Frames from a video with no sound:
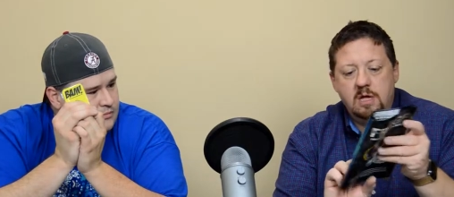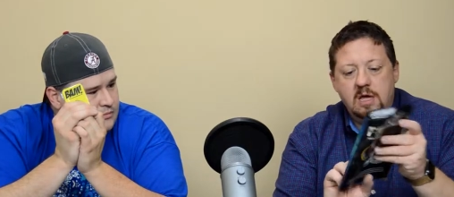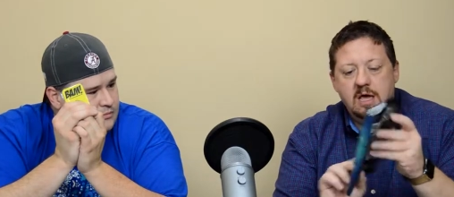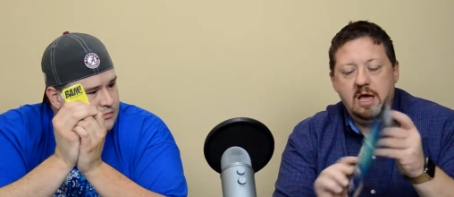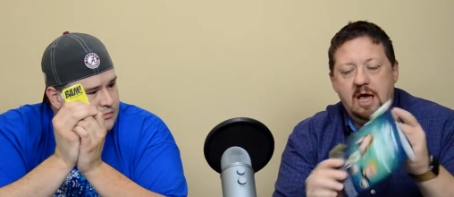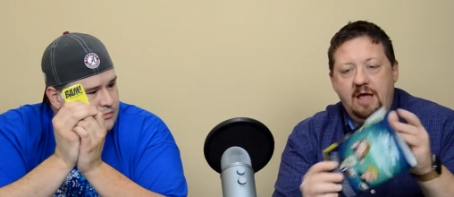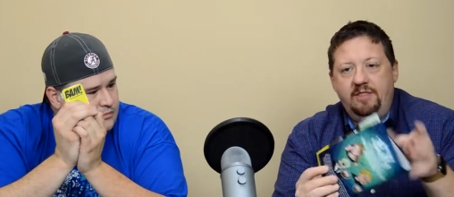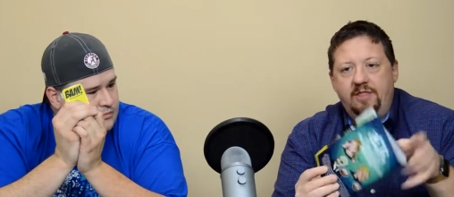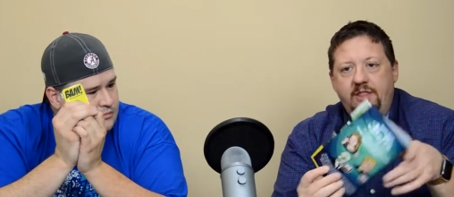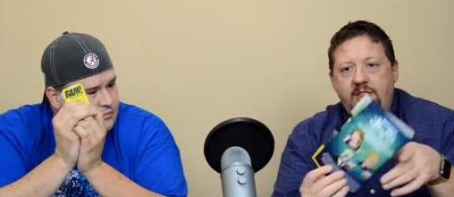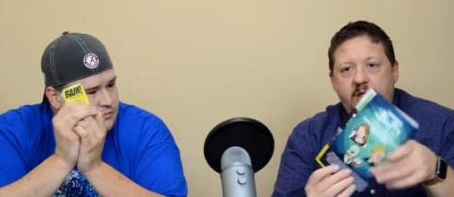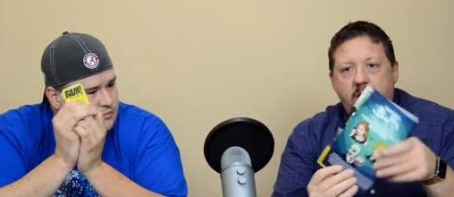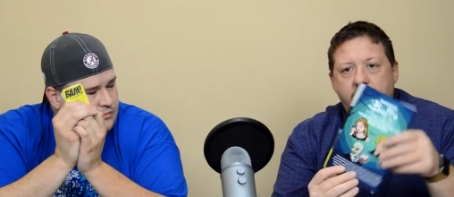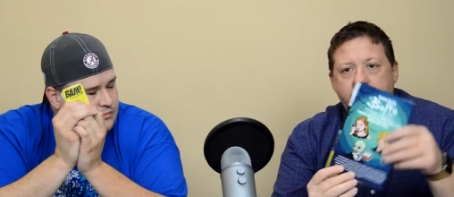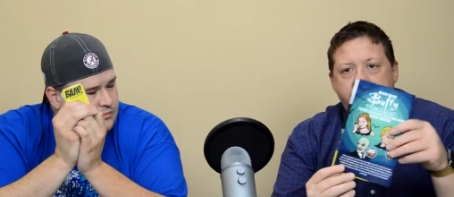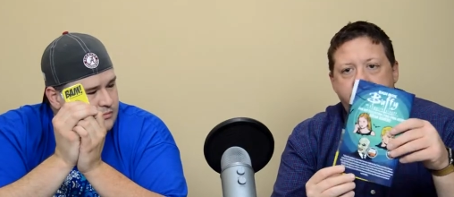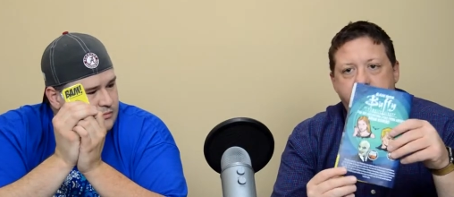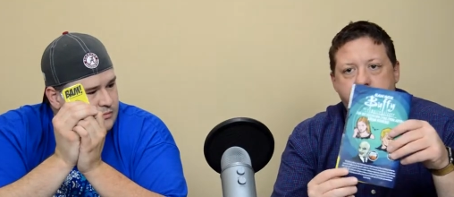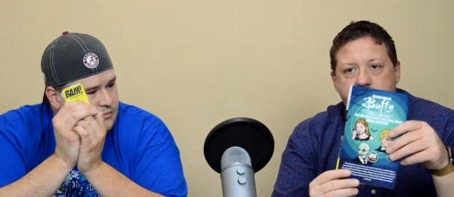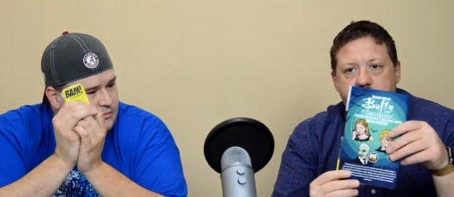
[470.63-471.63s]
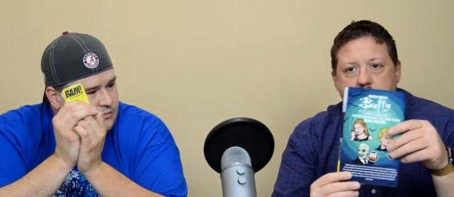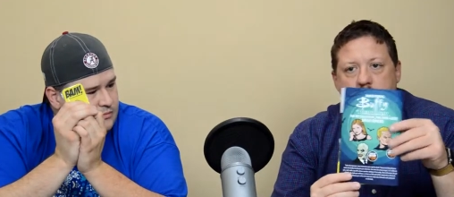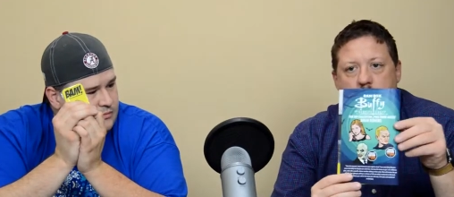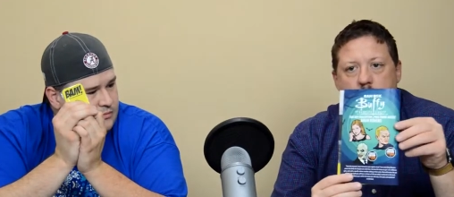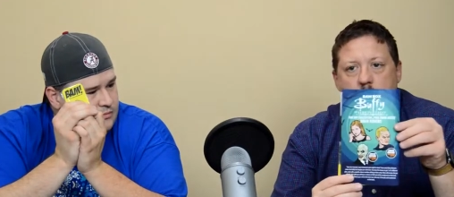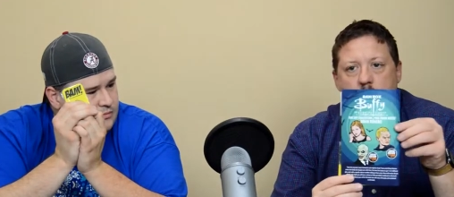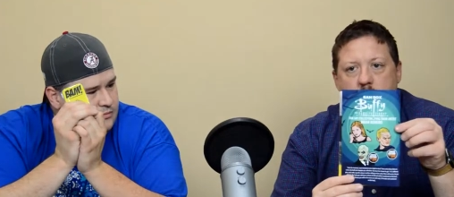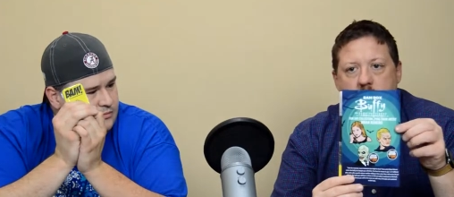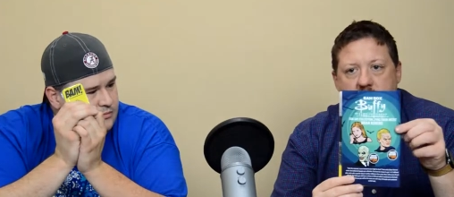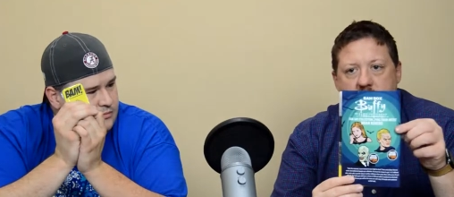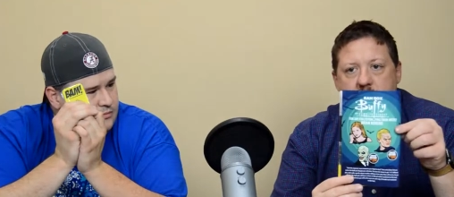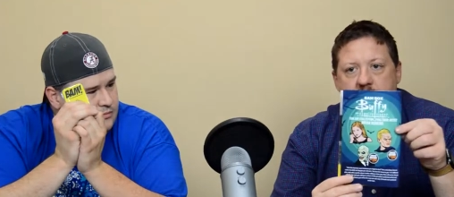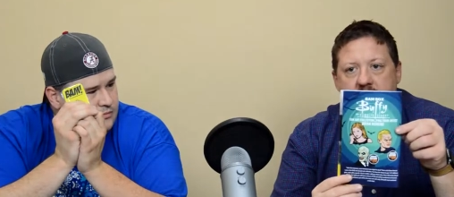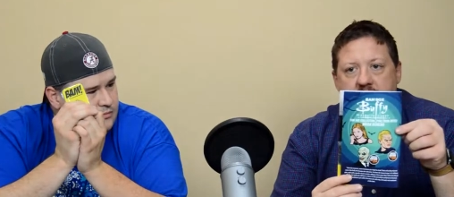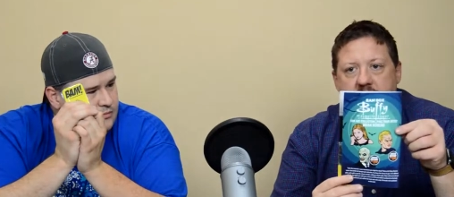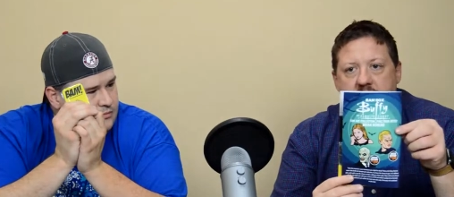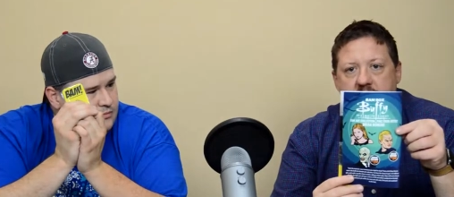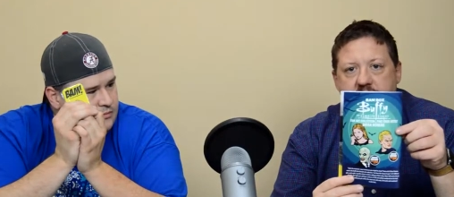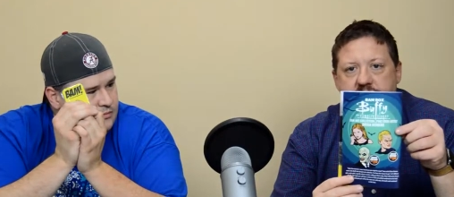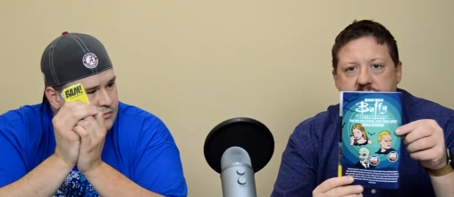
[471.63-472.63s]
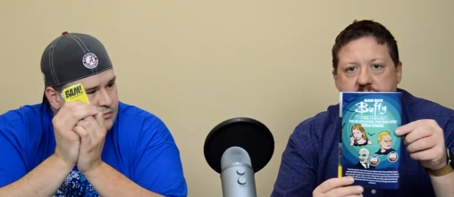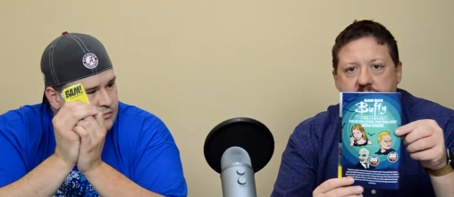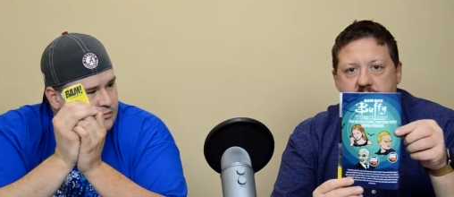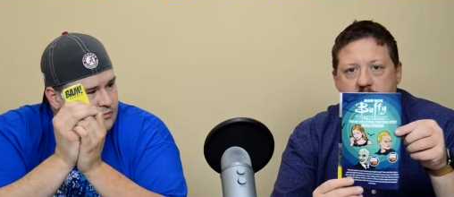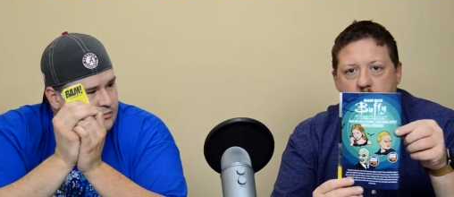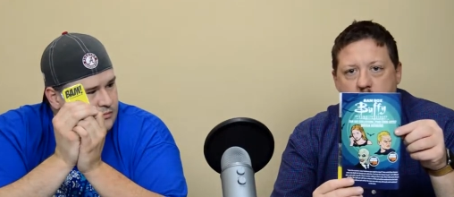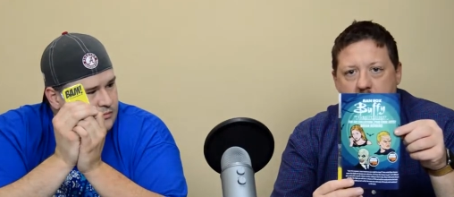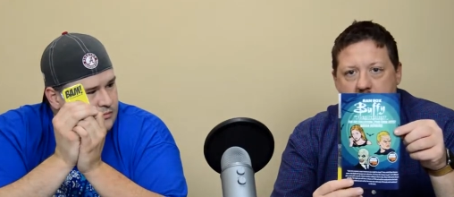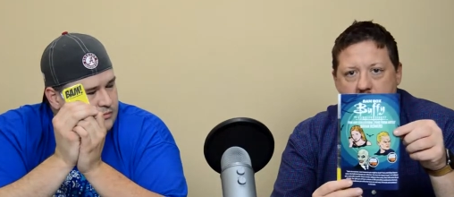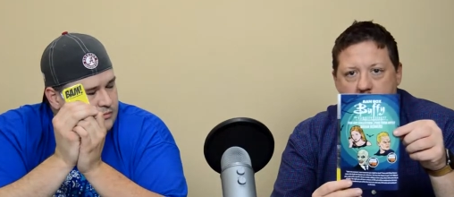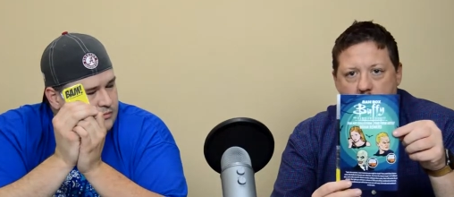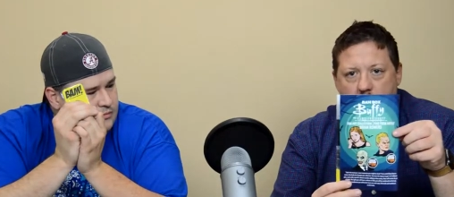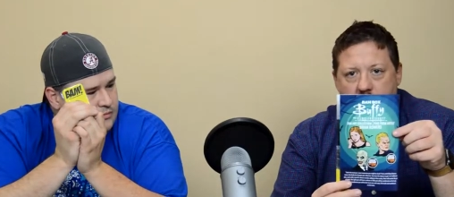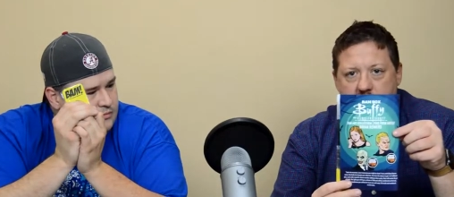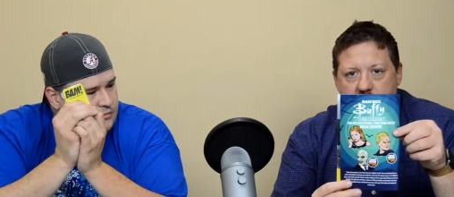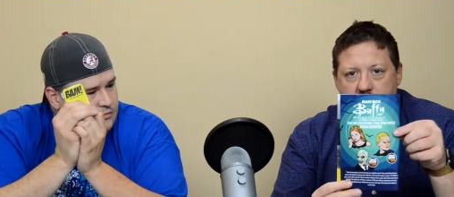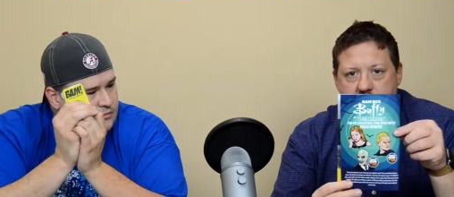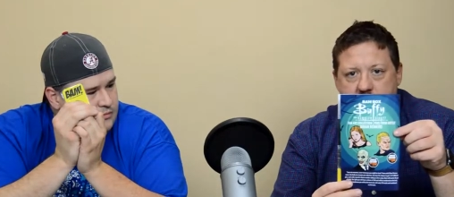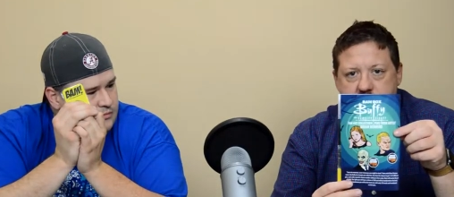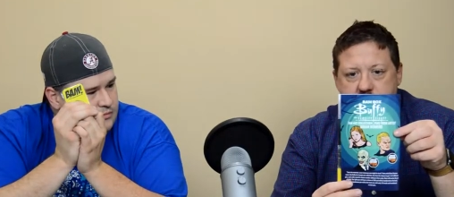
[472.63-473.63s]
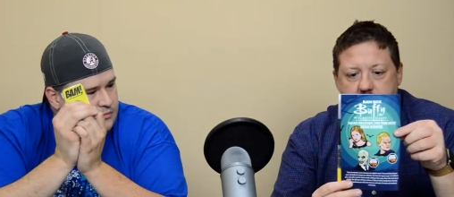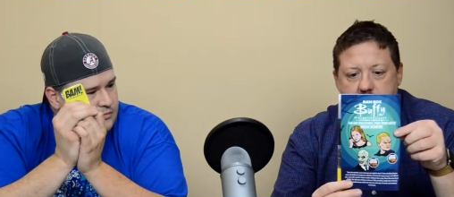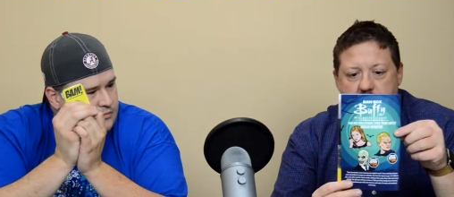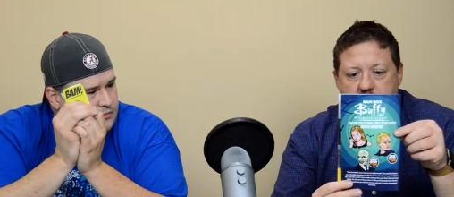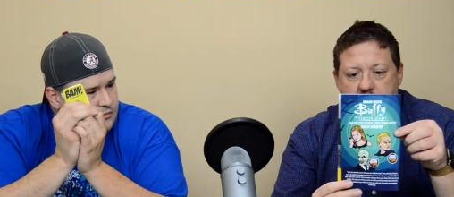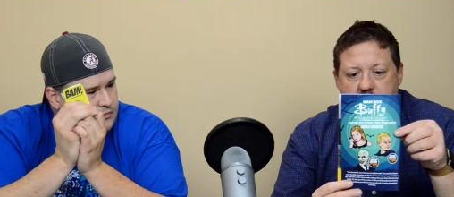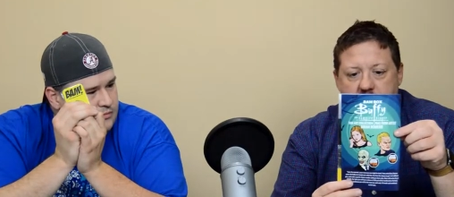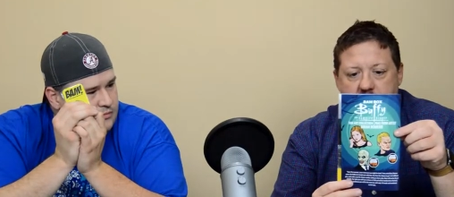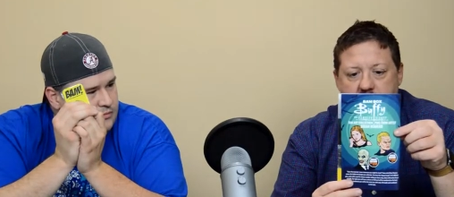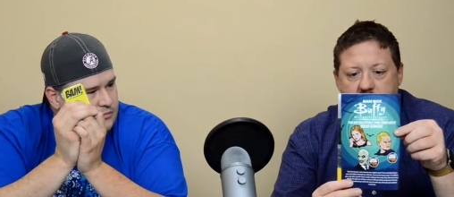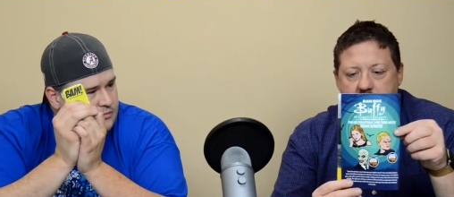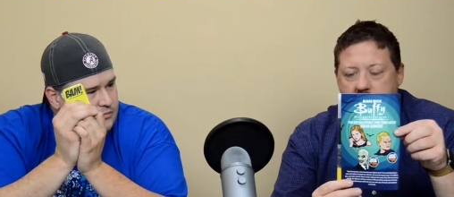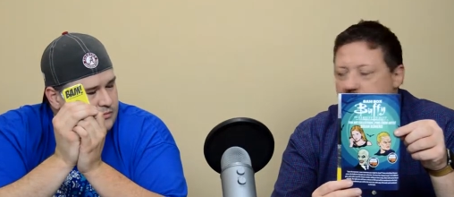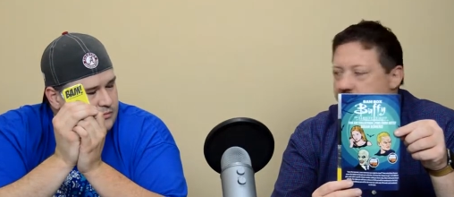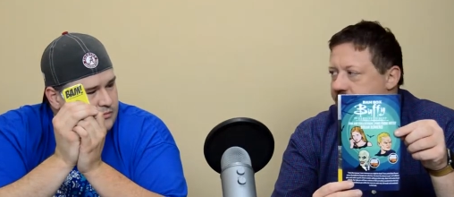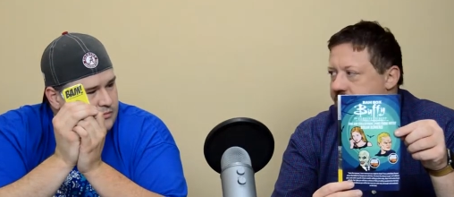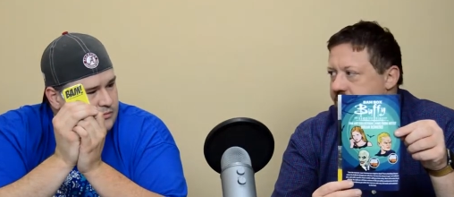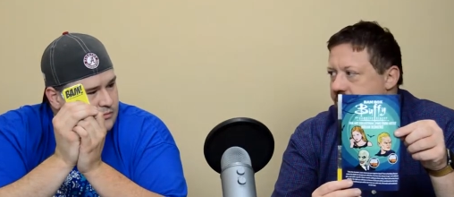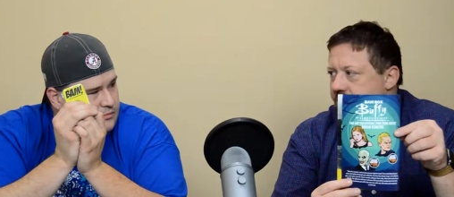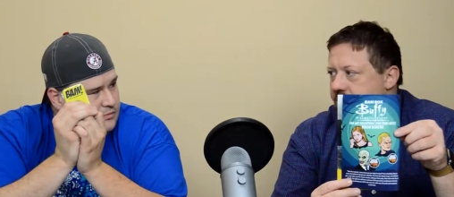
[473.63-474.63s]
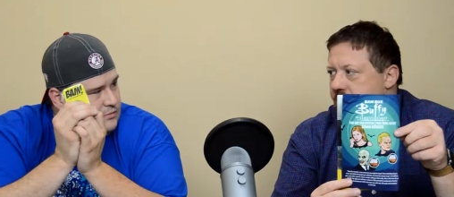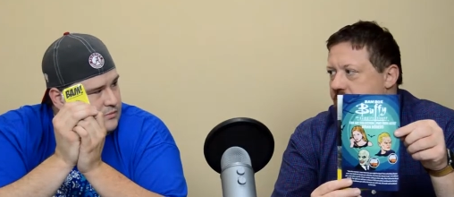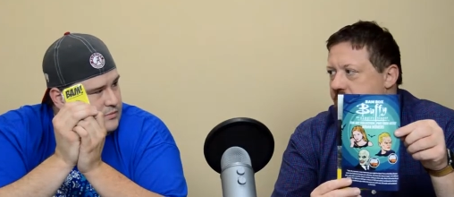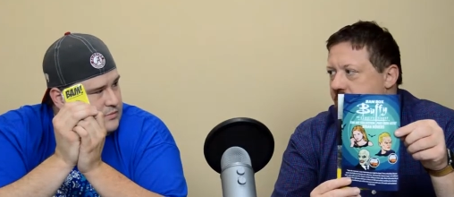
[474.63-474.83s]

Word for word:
Speaker 1: And then there's two limited editions, and we got one of those two limited mm-hmm. editions.